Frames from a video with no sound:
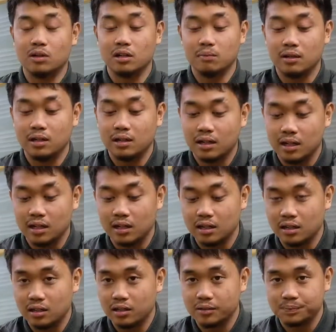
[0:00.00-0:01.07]
what I mean? And
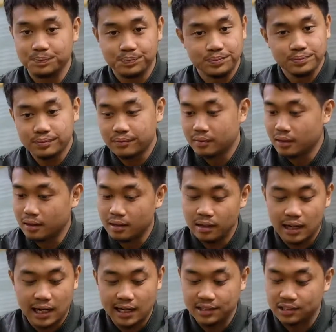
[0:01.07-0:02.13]
I